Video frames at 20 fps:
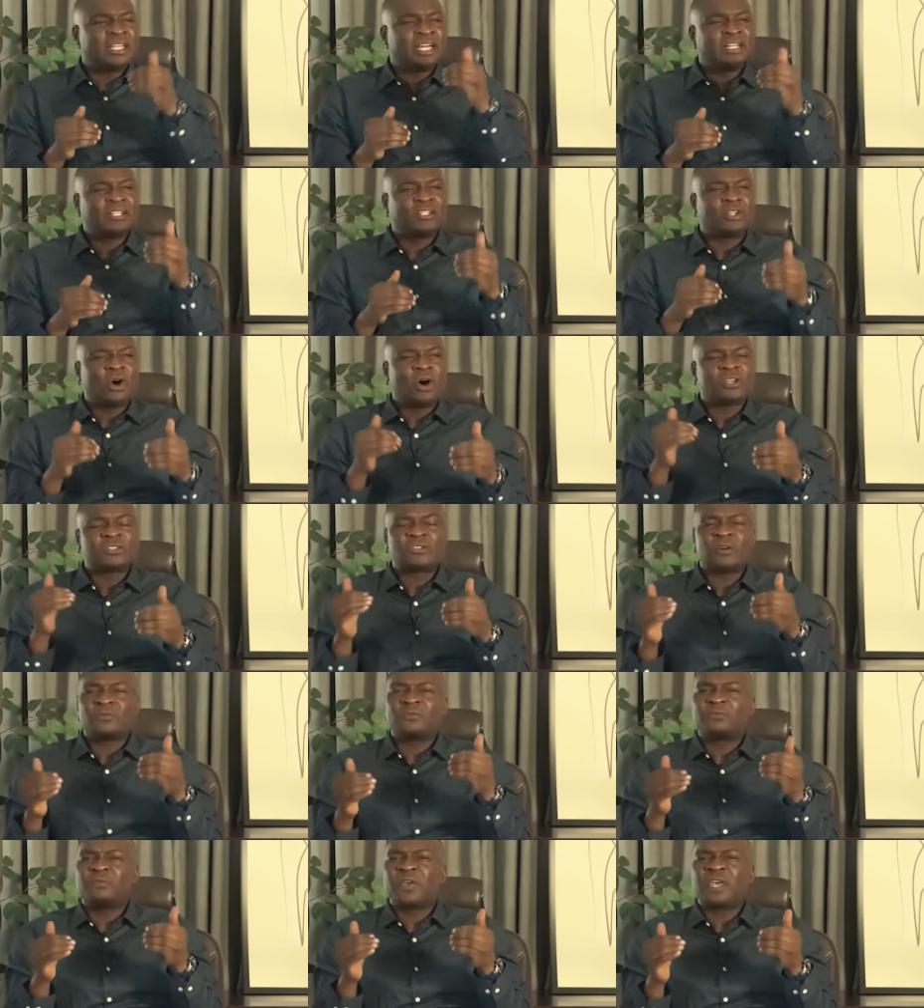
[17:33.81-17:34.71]
the
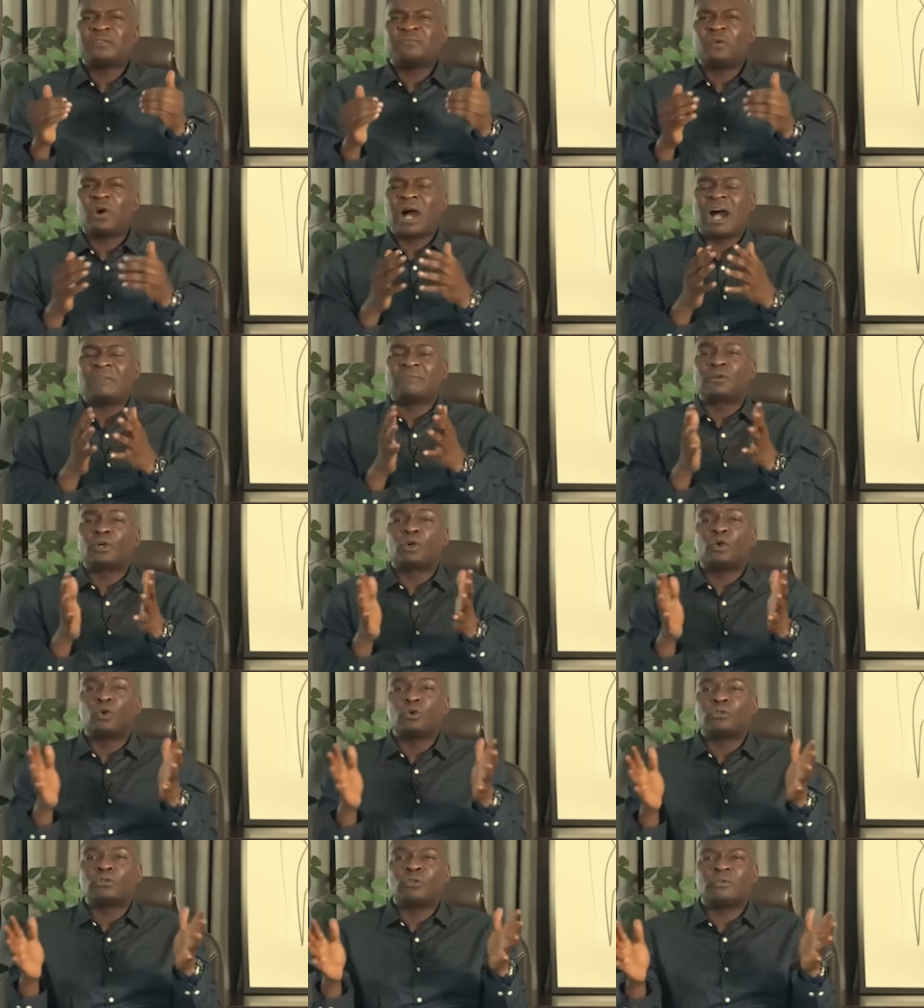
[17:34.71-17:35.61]
doors of favor have
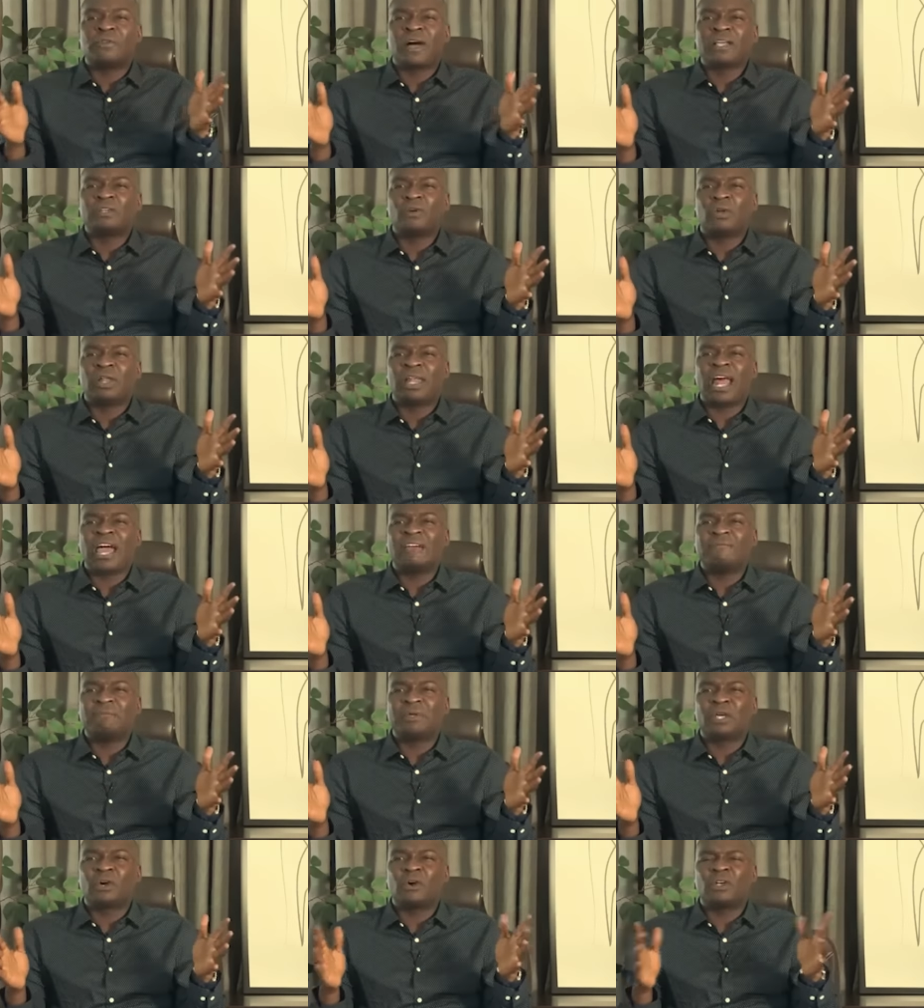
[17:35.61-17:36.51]
closed over your
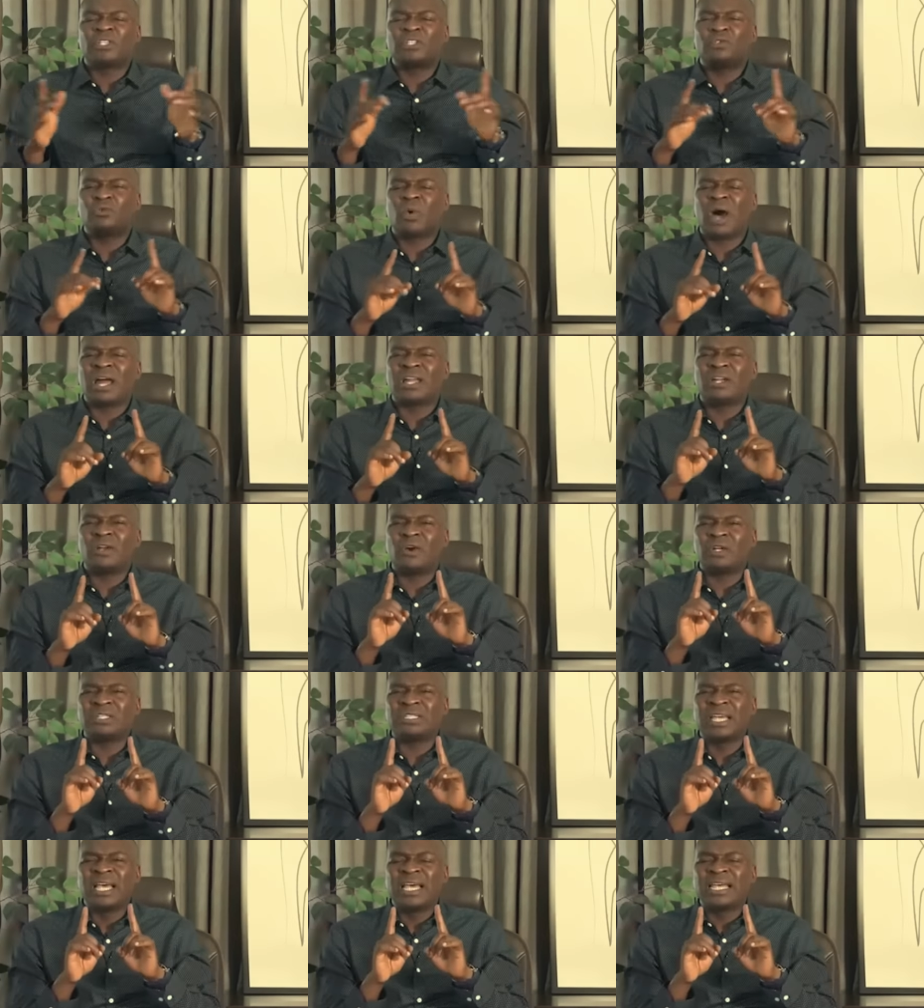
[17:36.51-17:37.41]
life because you are
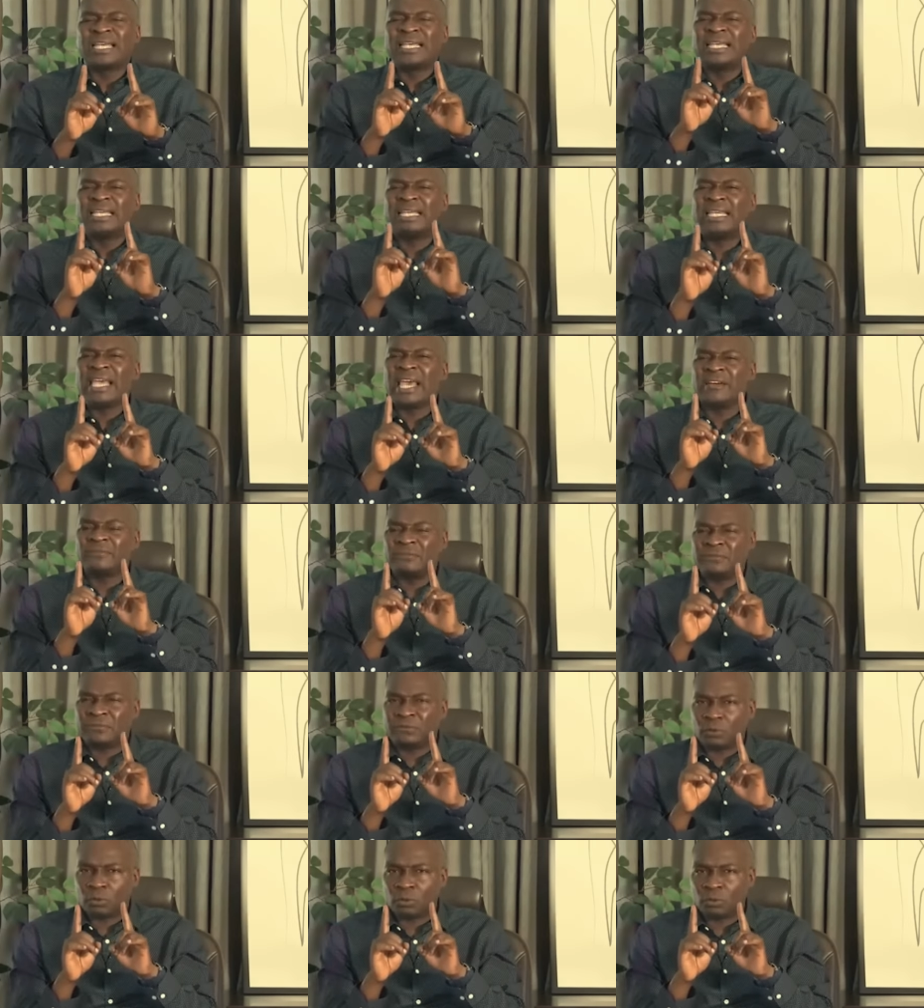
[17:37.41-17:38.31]
not
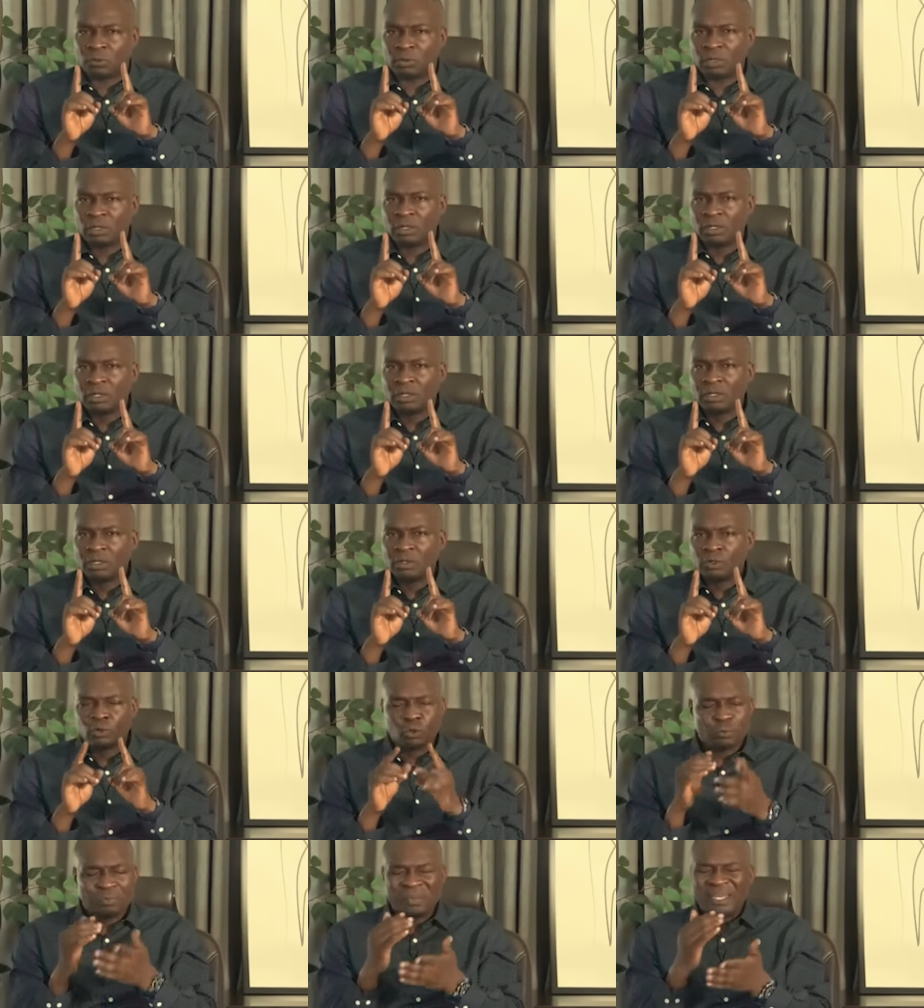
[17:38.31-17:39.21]
careful
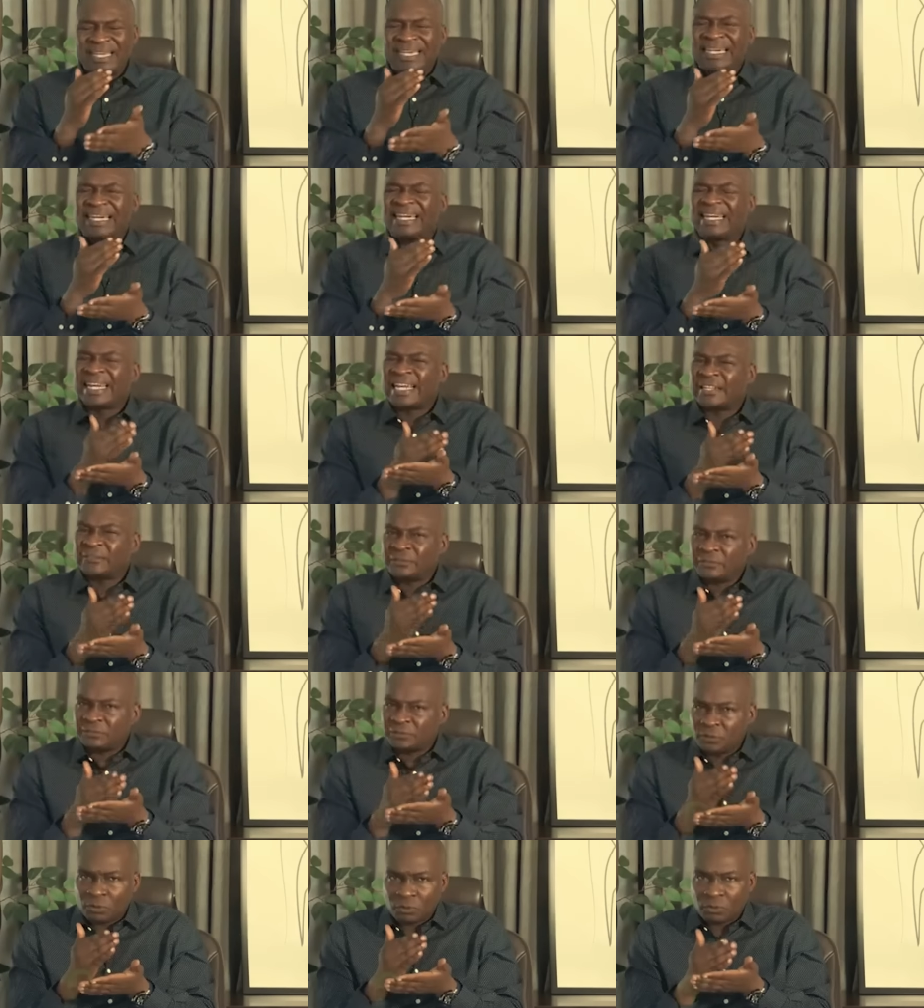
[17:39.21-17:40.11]
to be
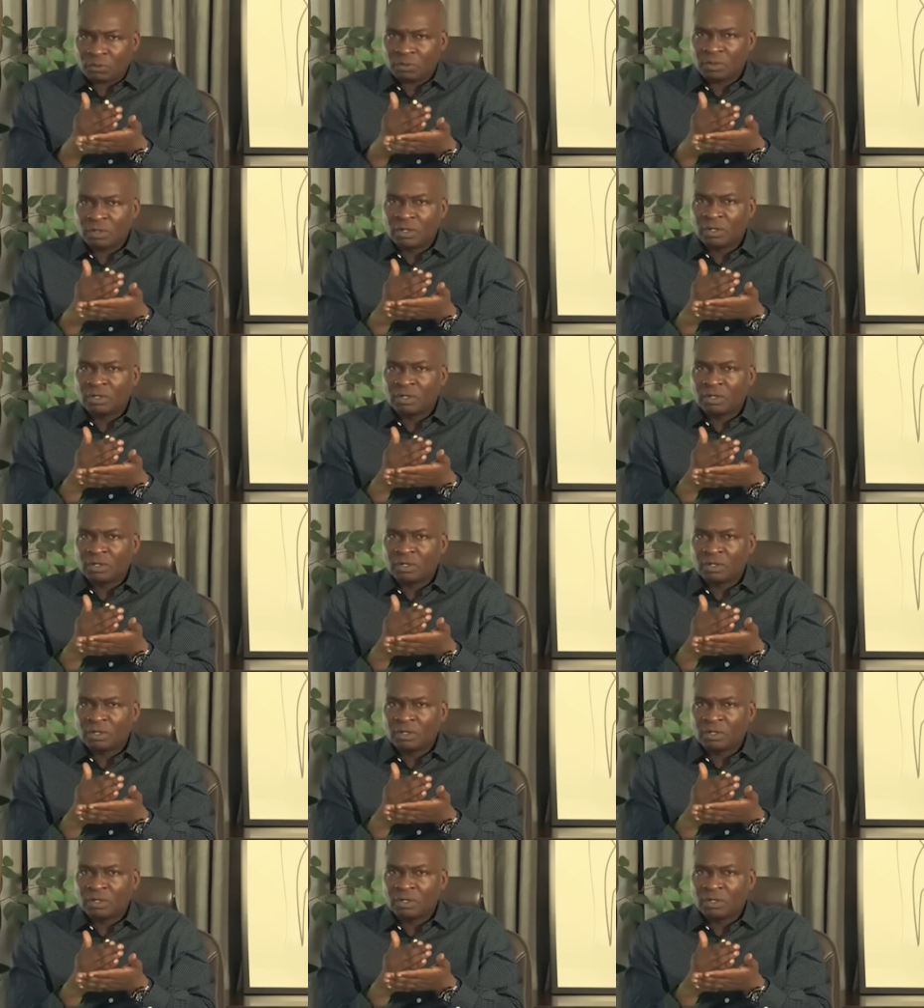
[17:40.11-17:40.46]
grateful.